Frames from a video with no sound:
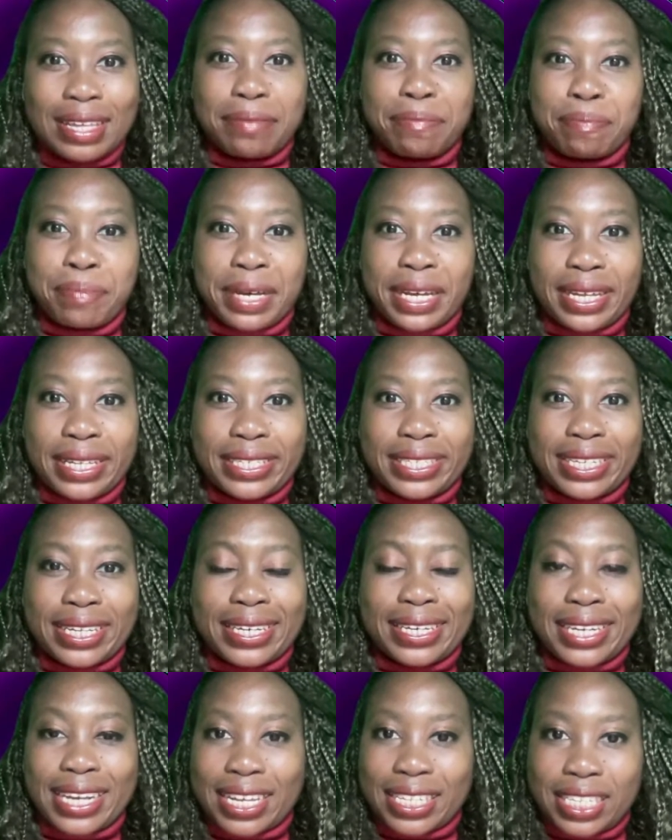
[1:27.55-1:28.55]
but
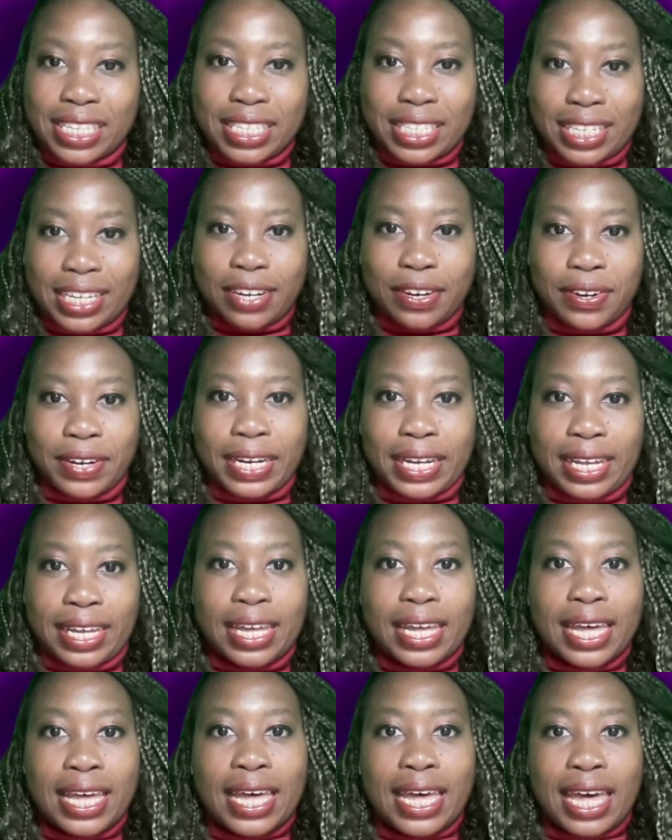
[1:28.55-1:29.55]

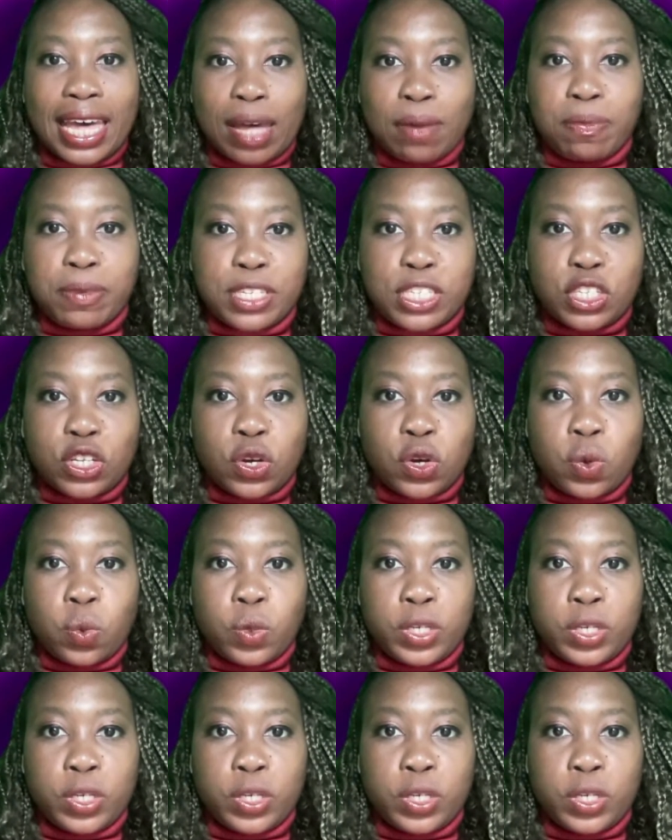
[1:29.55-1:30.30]
necessary episode,